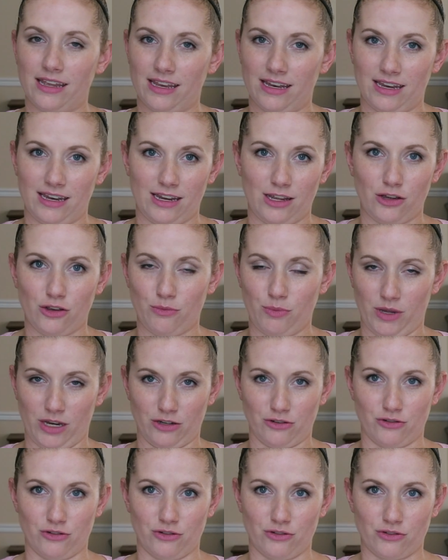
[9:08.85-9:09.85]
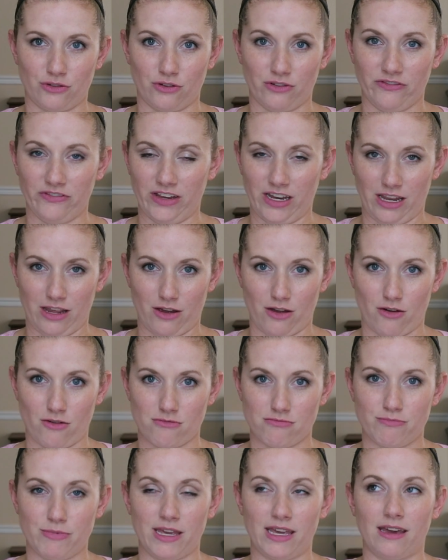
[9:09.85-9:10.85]
get any good pictures or
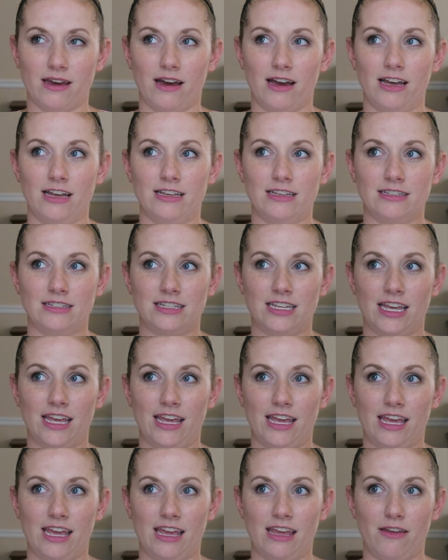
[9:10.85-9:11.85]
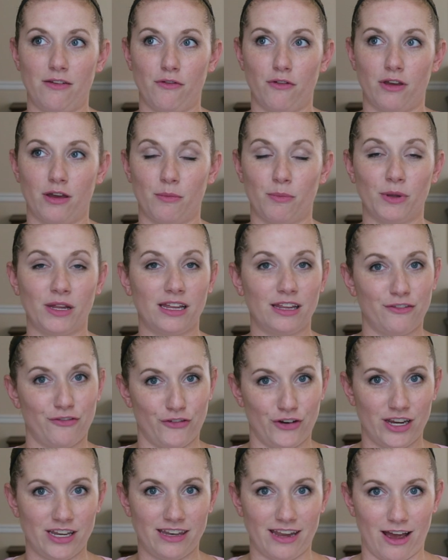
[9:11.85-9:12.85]
video because he completely
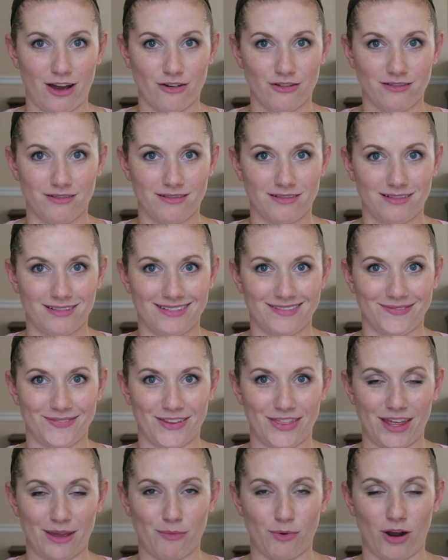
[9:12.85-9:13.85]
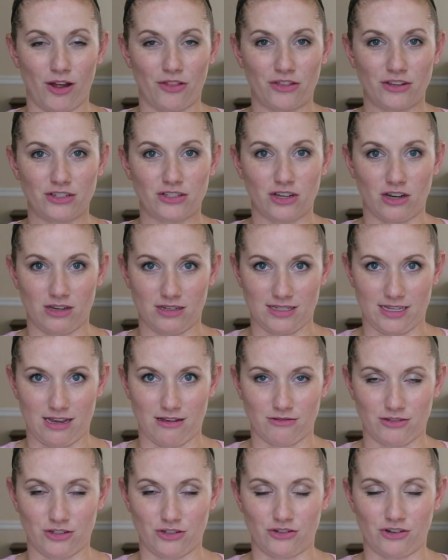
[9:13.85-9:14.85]
freaked out when they brought the saws
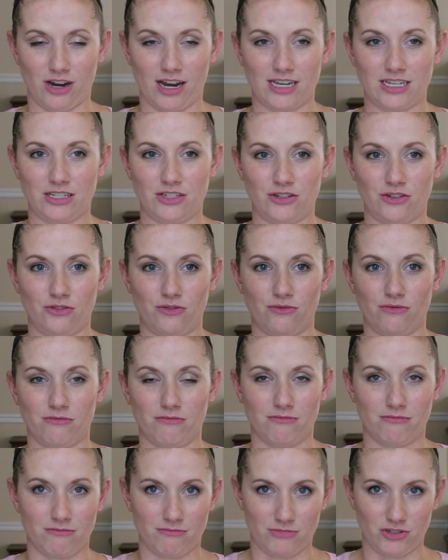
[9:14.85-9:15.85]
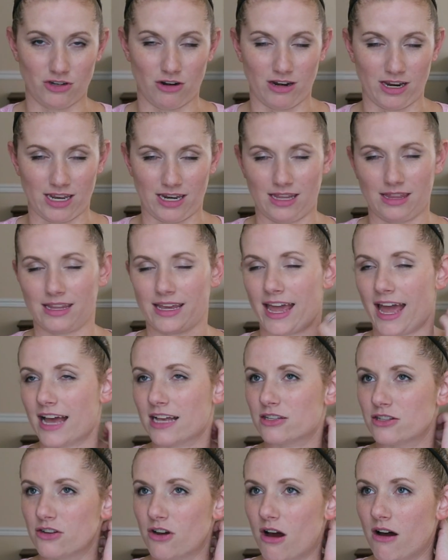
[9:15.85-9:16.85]
out to try to start getting the
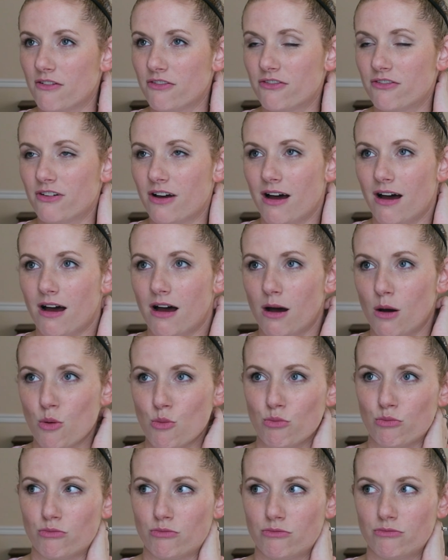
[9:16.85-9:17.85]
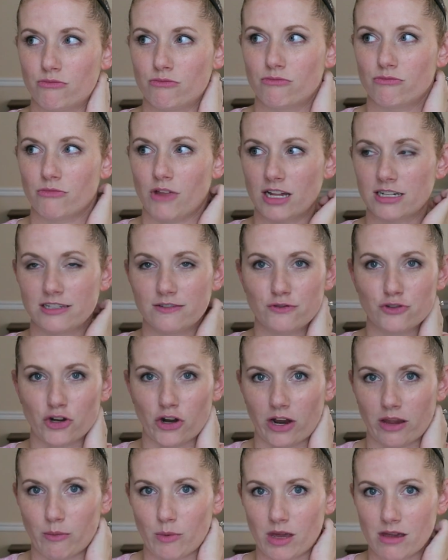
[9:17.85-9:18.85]
cast off. Lots of
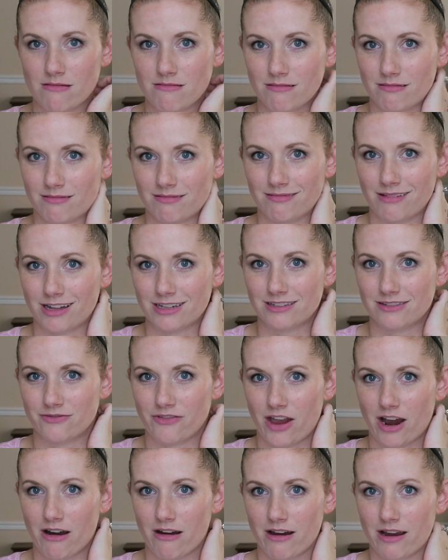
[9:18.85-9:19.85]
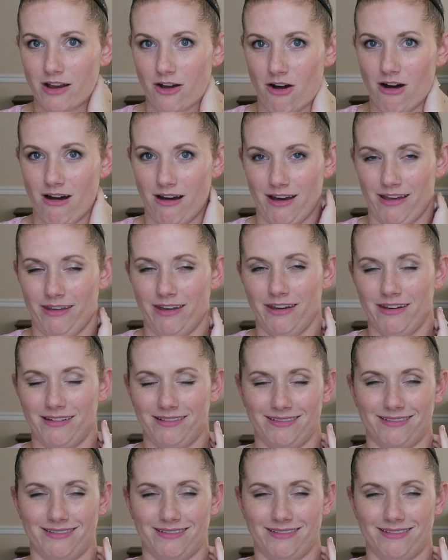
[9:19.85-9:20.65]
screaming, lots of carrying on.